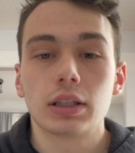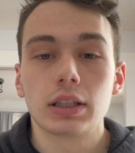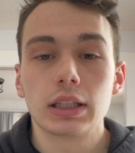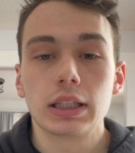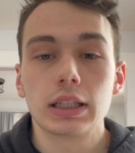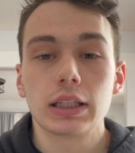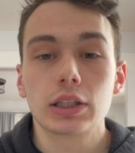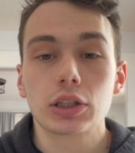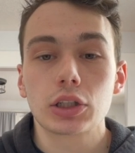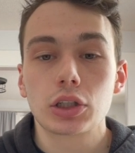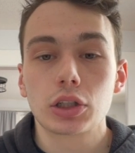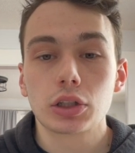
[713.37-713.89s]

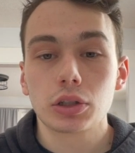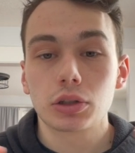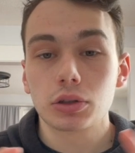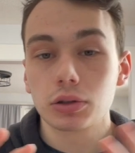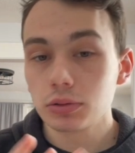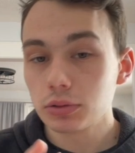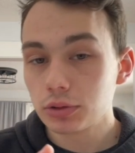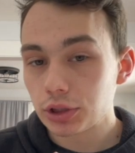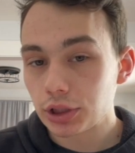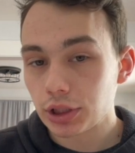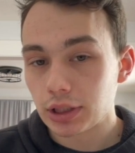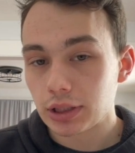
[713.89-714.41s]
In
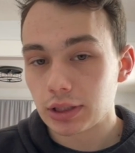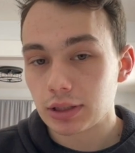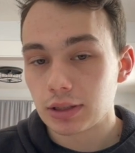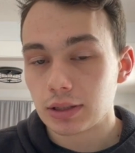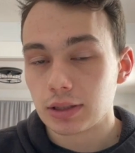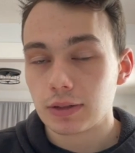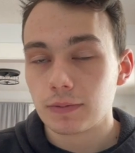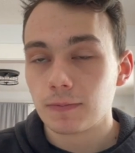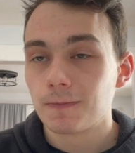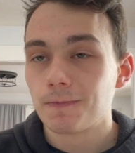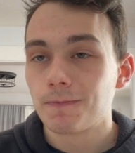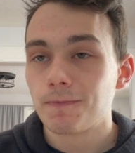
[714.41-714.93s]
conclusion,
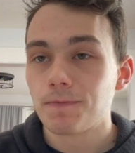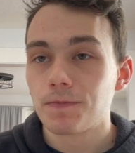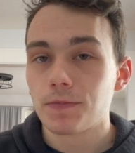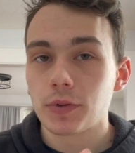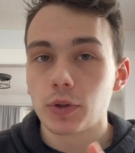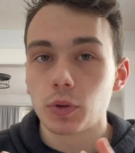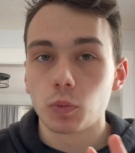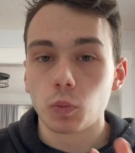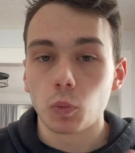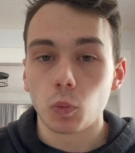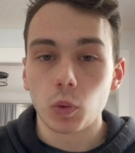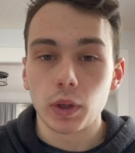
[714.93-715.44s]

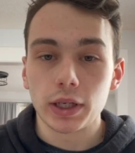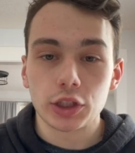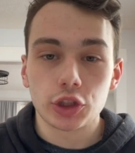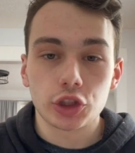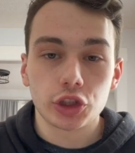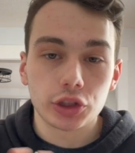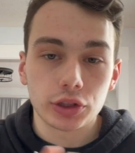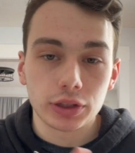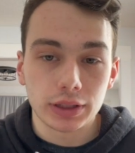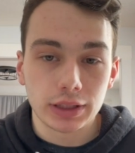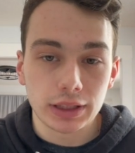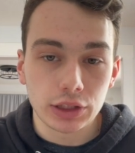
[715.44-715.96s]

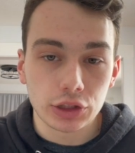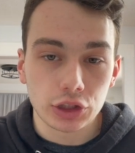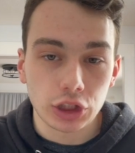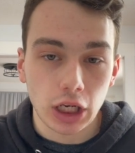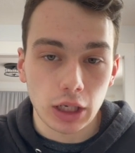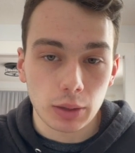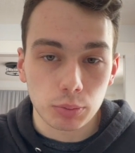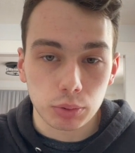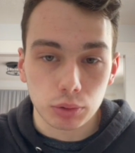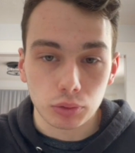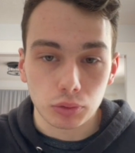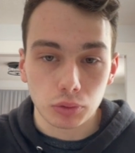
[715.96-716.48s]
which
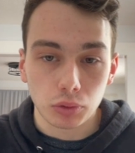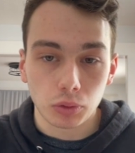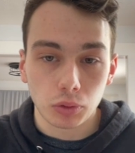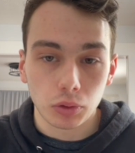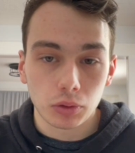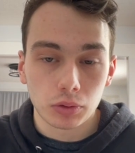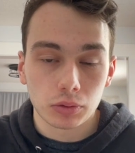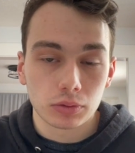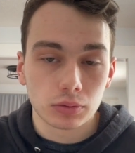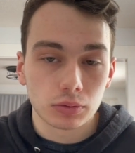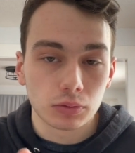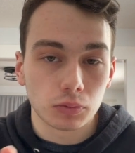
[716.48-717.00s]
DJ
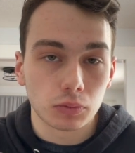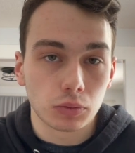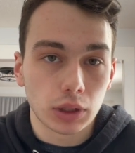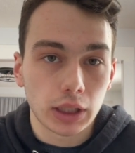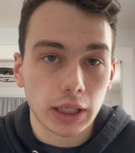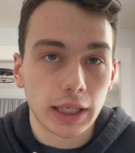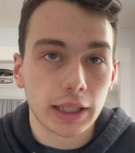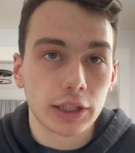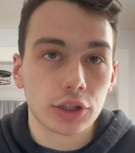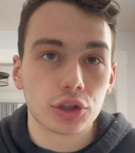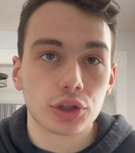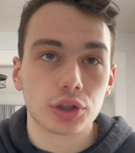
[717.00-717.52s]
pool would
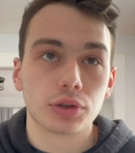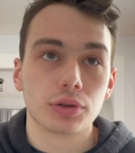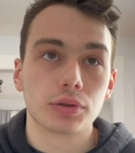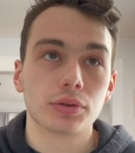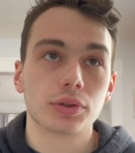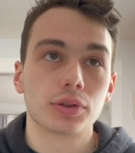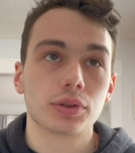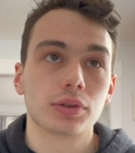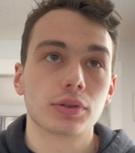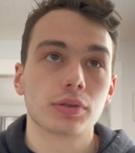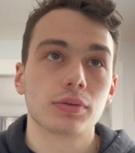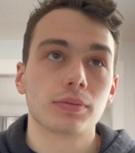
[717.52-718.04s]
I
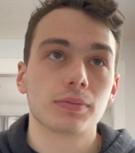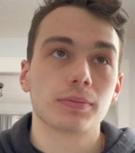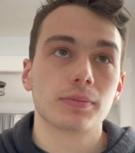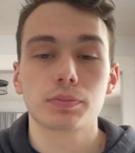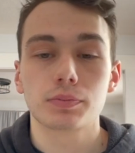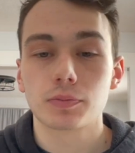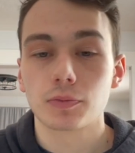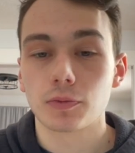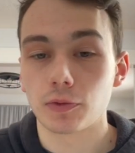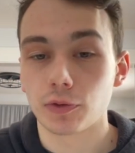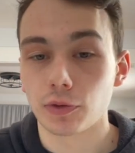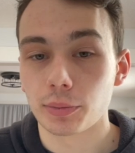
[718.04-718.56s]
choose?
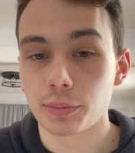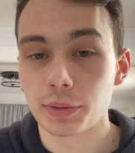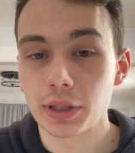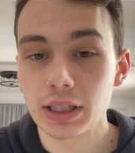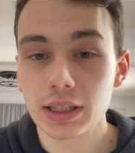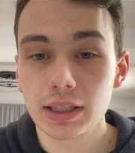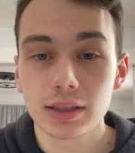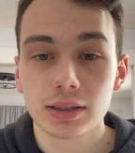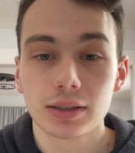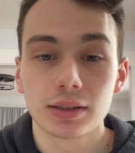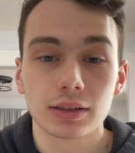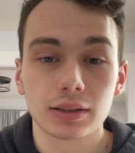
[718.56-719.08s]
For
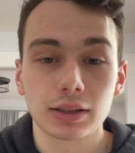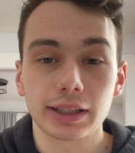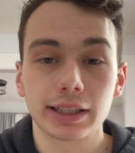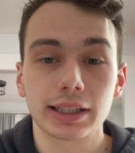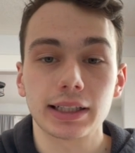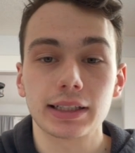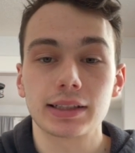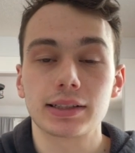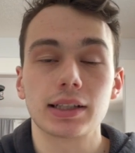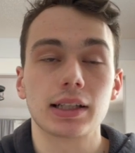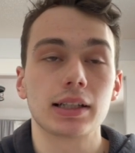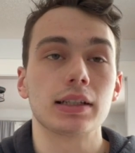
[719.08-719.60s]
me, like
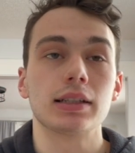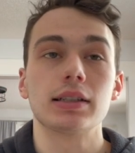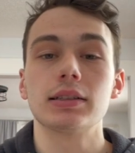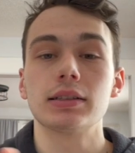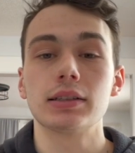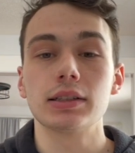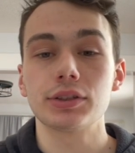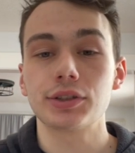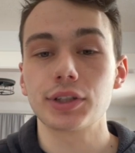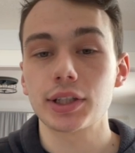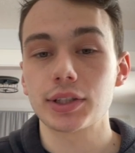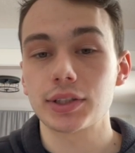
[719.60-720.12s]
I said,
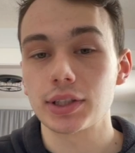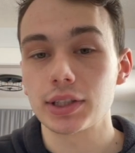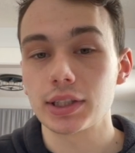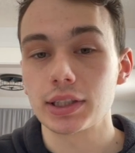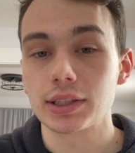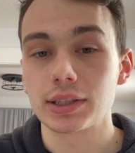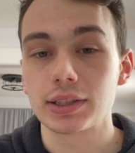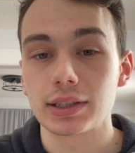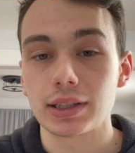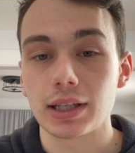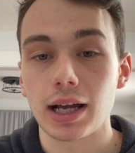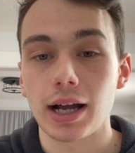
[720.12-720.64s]
DJ City
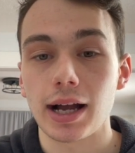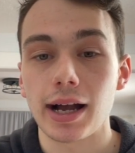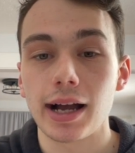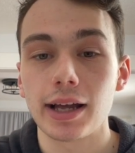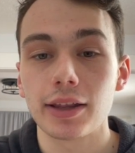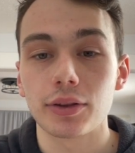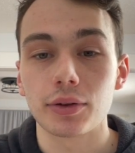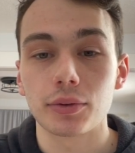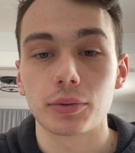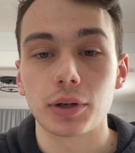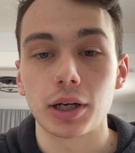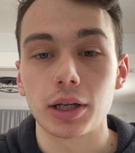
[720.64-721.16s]
is
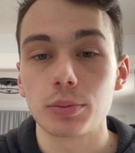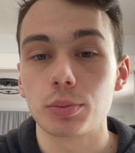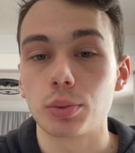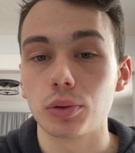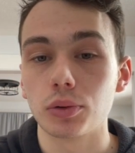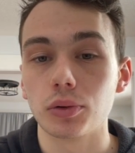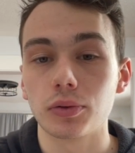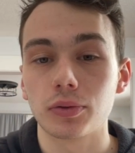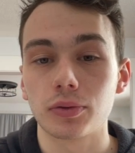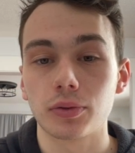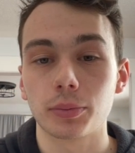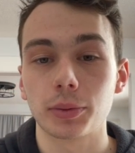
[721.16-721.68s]
not the right
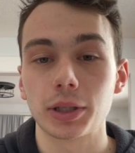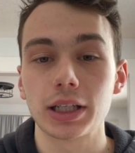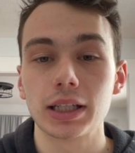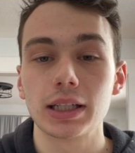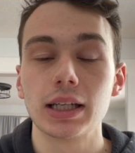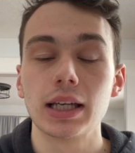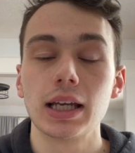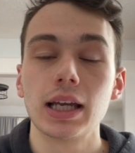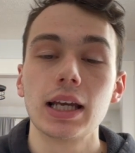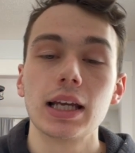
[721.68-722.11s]
pool for me.